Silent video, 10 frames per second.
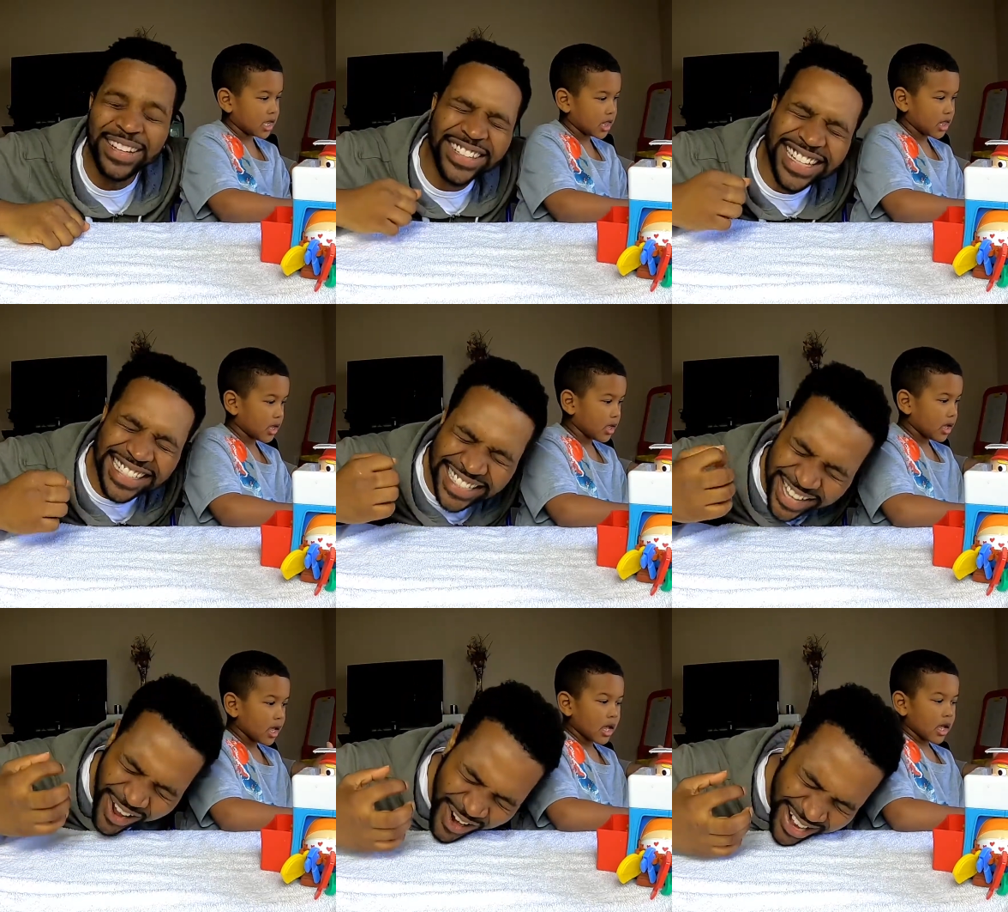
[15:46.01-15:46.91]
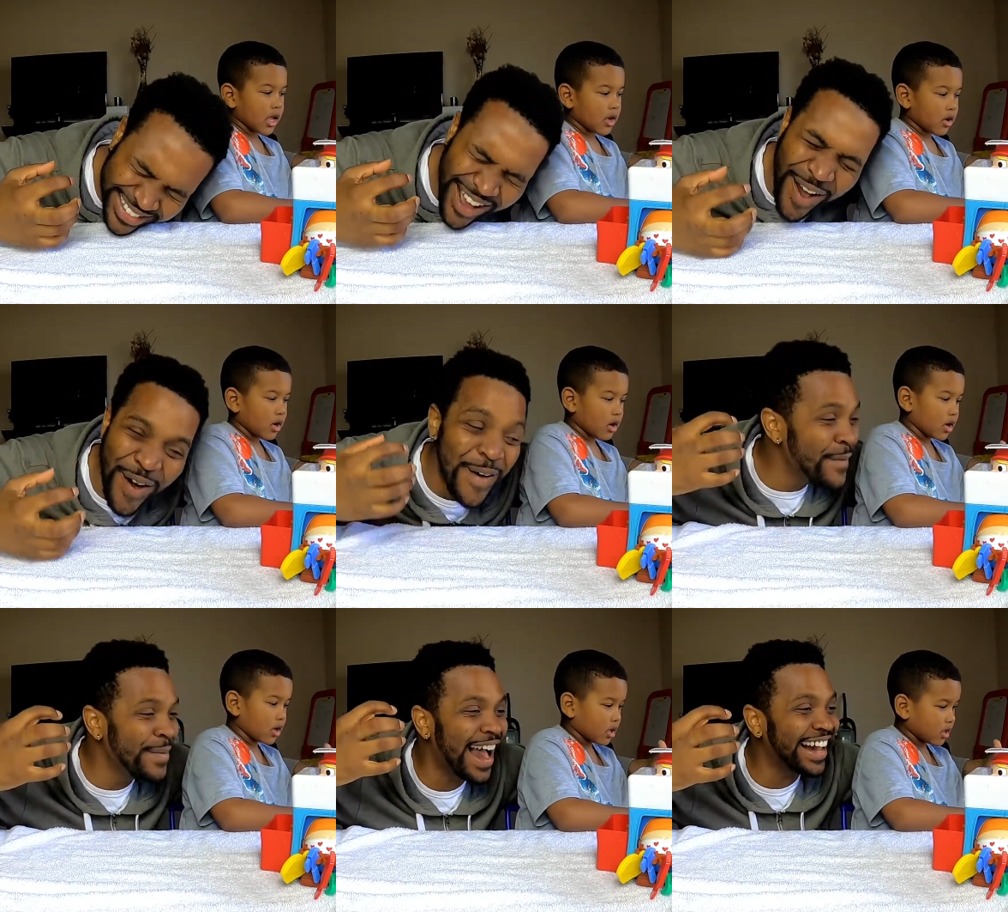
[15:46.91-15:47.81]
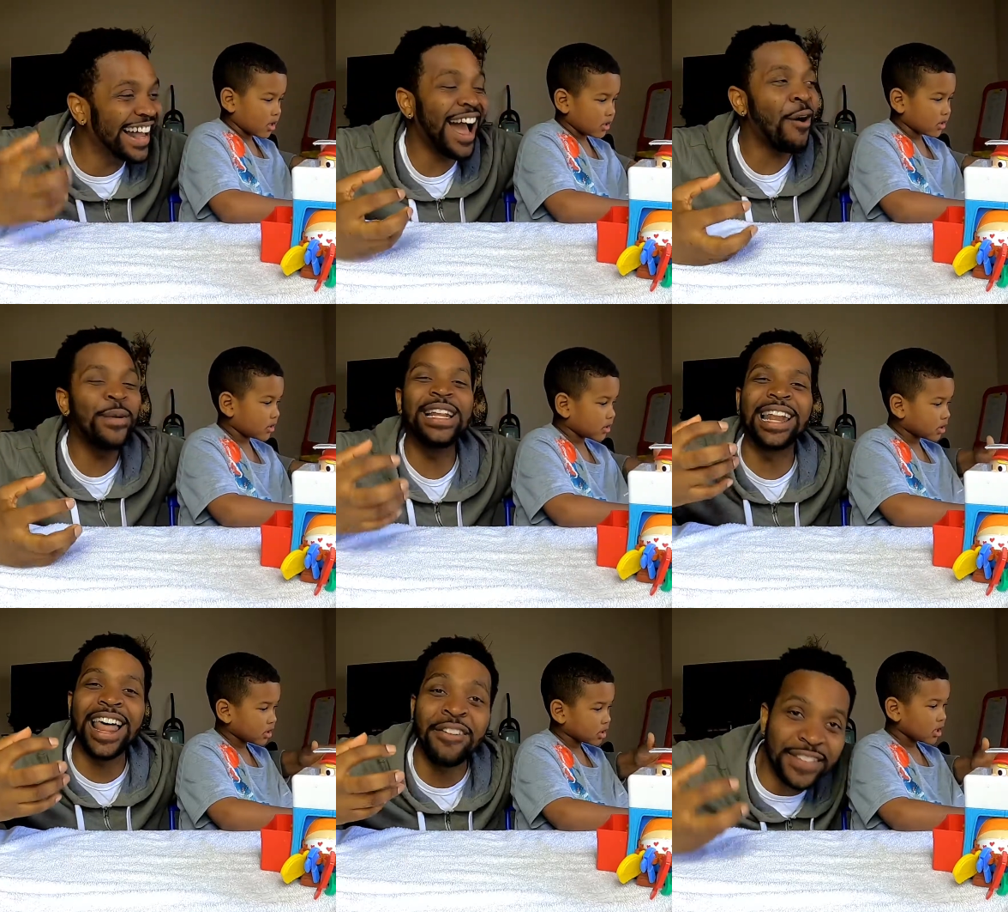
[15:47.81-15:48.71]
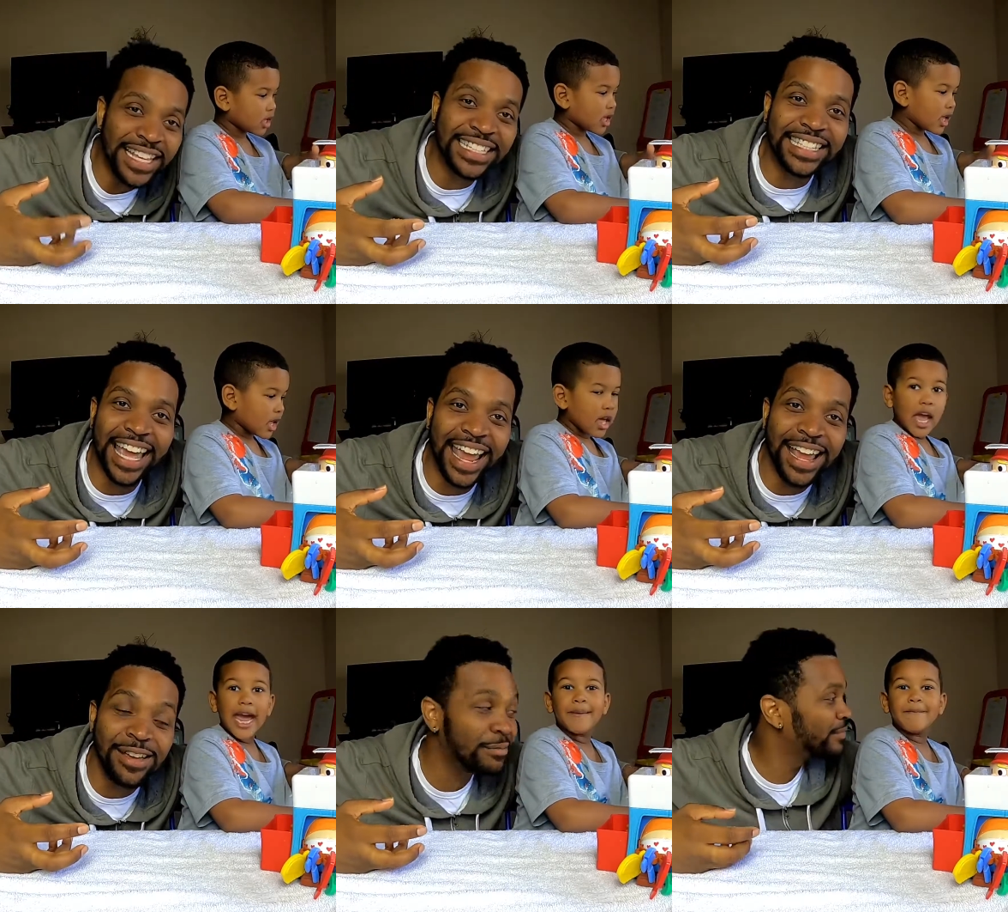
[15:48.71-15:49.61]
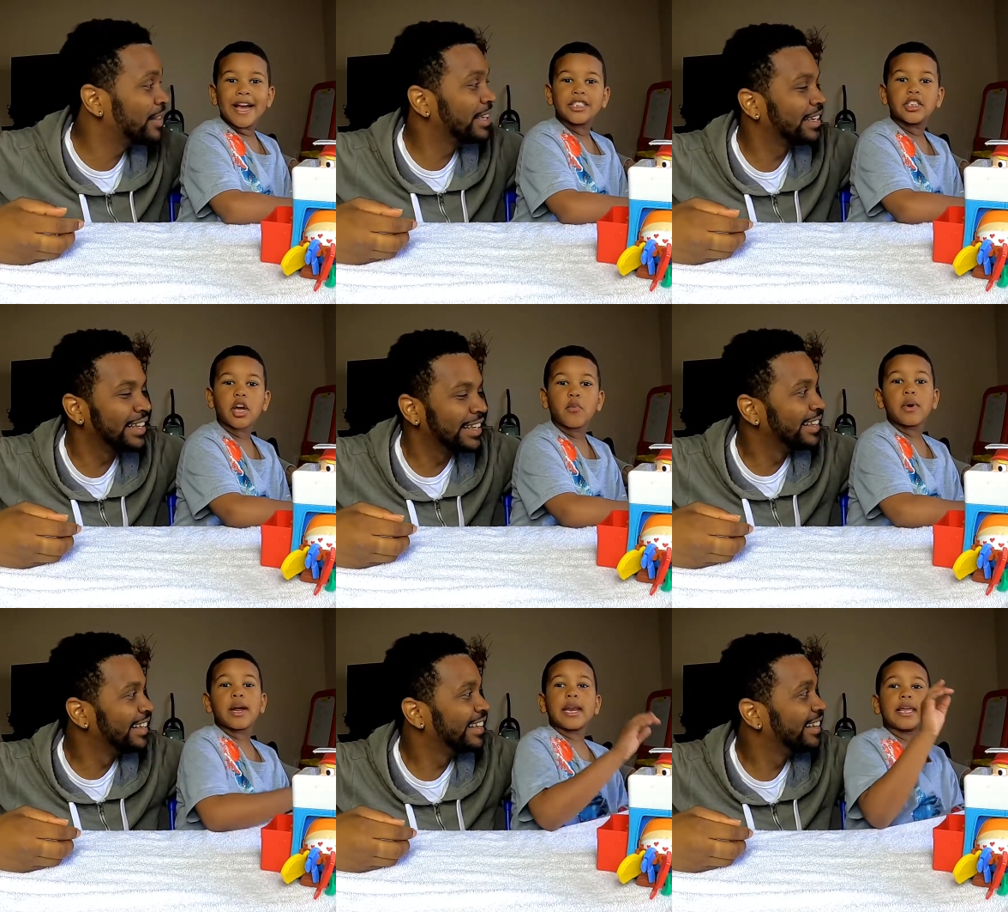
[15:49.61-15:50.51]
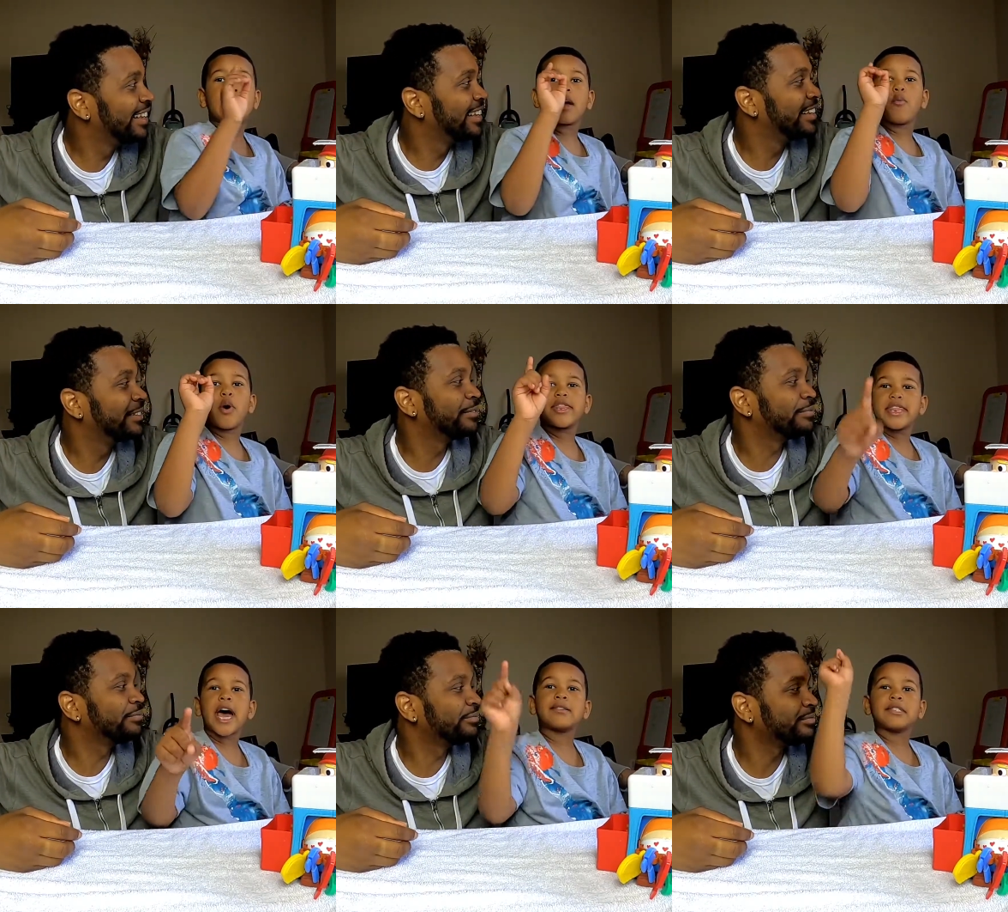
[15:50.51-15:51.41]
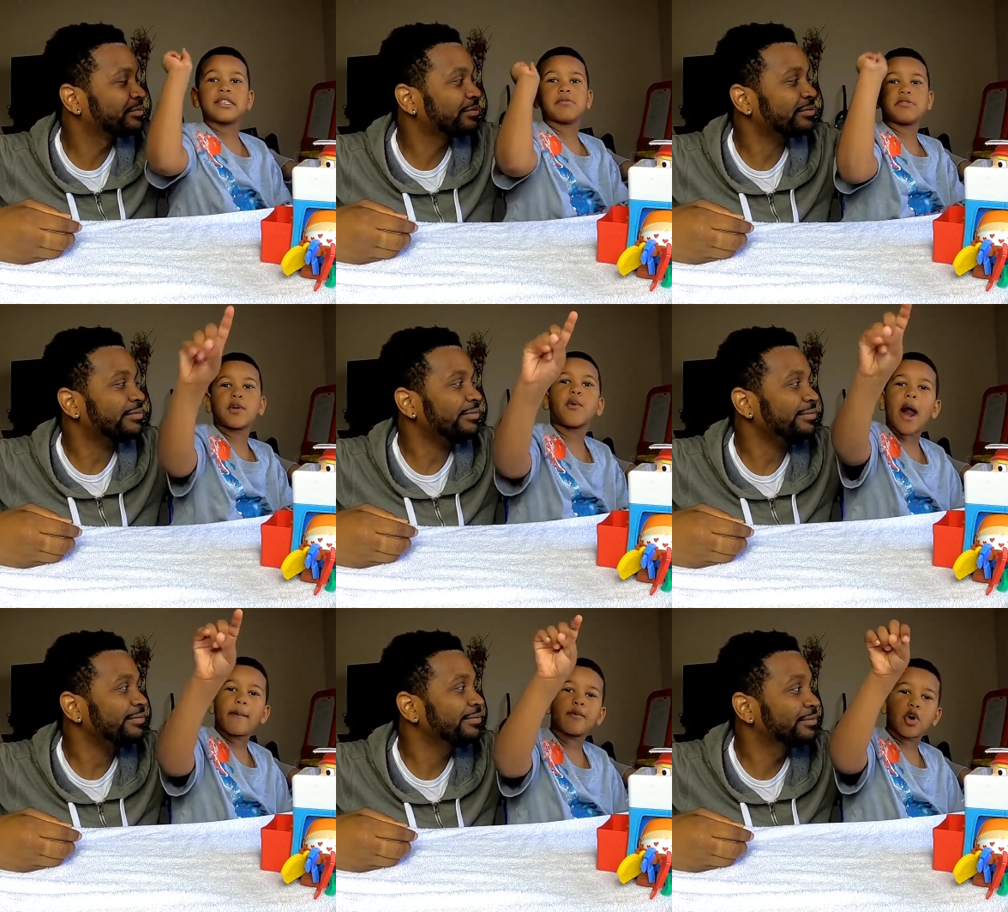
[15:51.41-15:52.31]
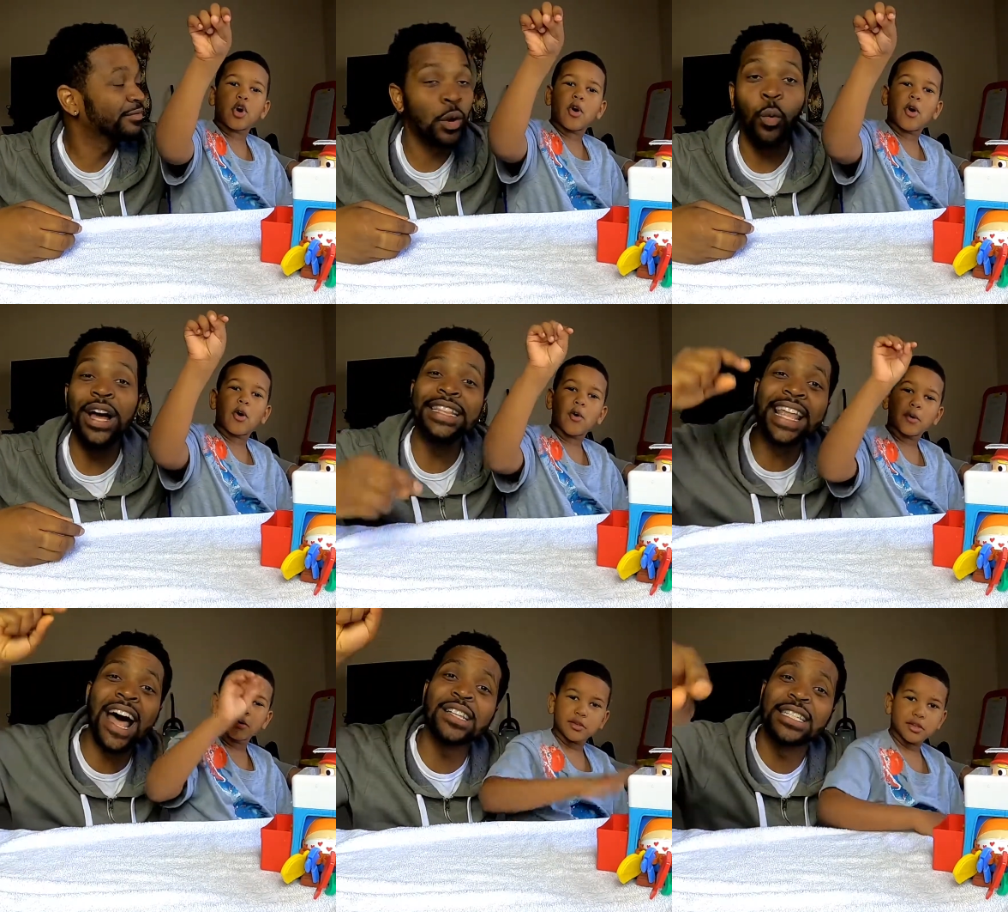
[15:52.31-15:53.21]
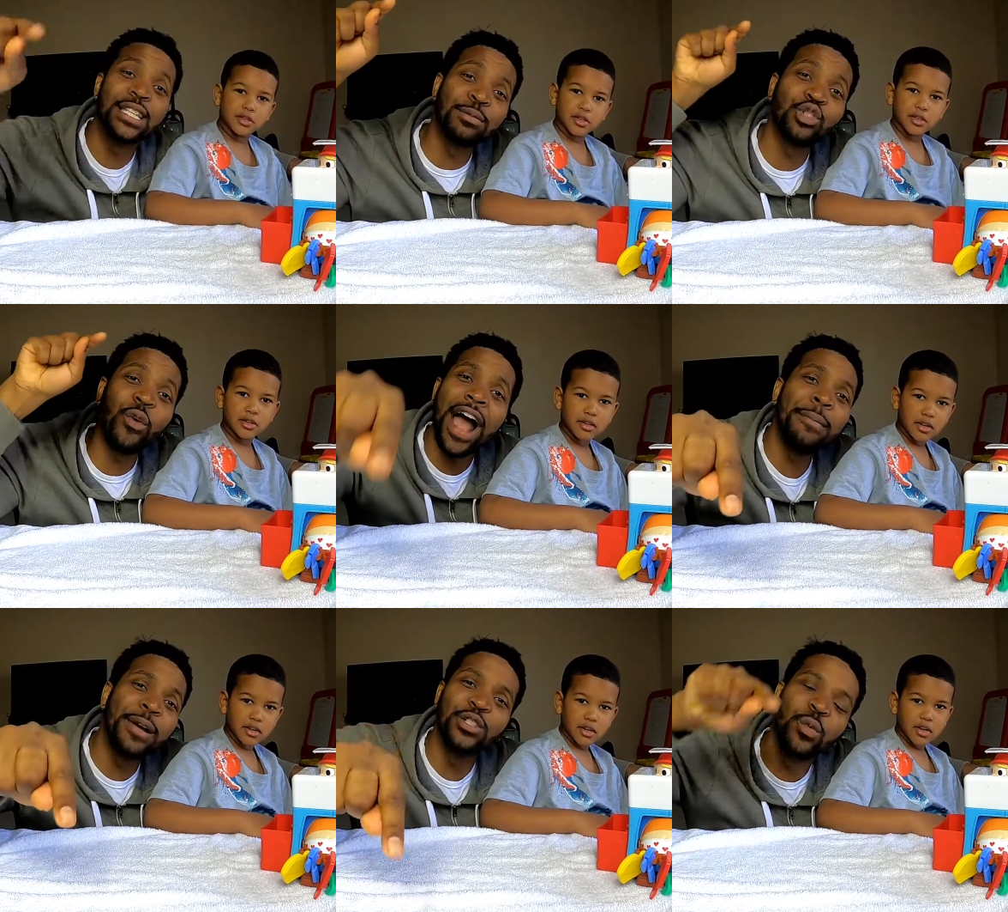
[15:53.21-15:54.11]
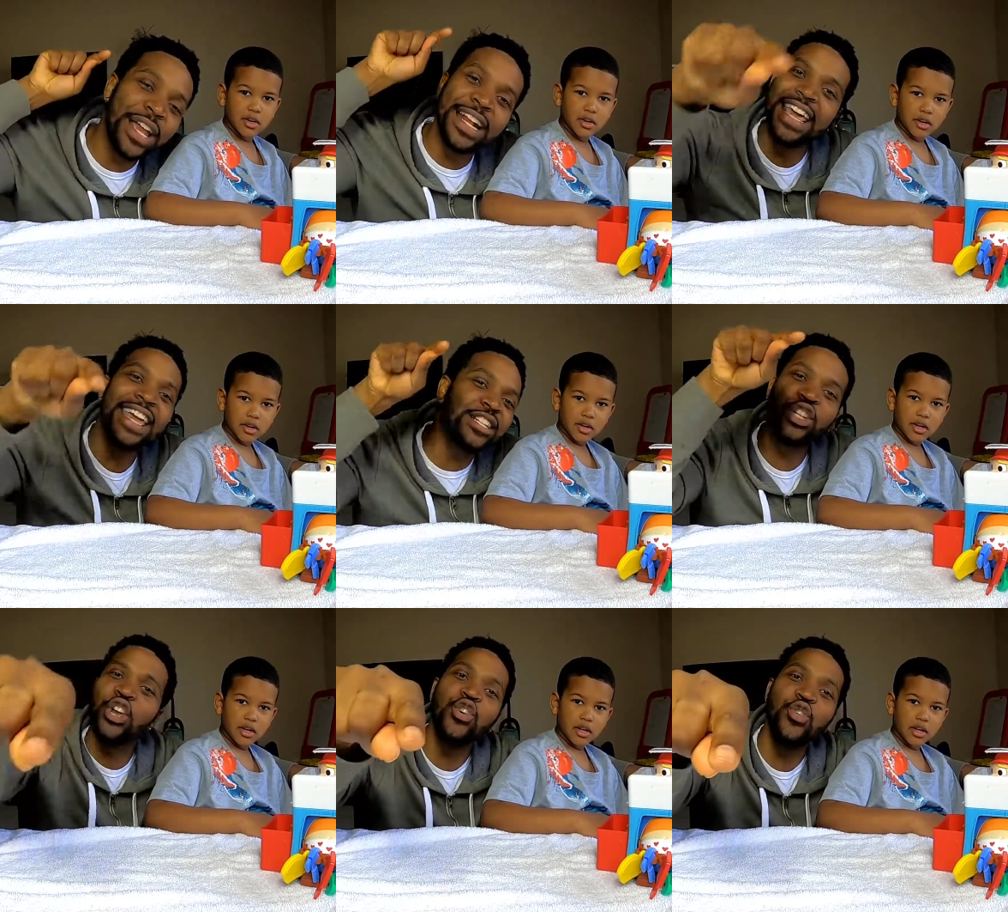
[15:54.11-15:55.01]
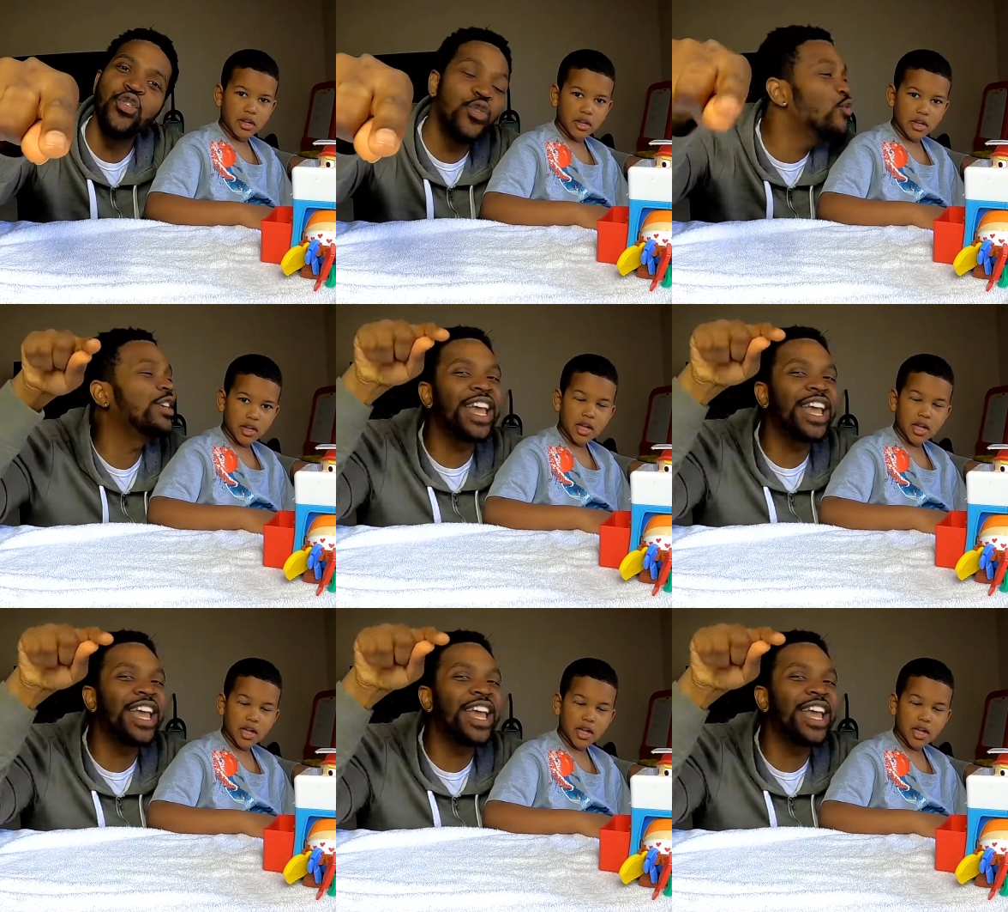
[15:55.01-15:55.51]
Speaker 1: million stars. Oh my god, we love this game. And
Speaker 2: make sure we're gonna get one thousand subscribers. One
Speaker 1: thousand subscribers. We need you.